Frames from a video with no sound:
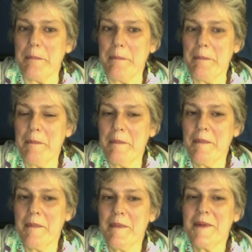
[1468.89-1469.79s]
Oh,
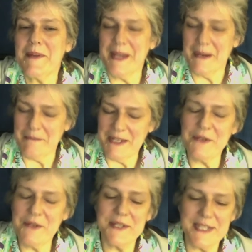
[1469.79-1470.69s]
okay. Yep, and you
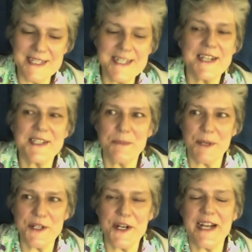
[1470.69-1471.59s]
would need to talk to
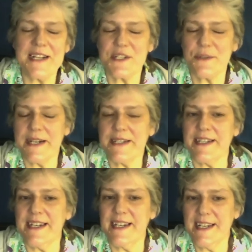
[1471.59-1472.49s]
Berkshire Gas directly.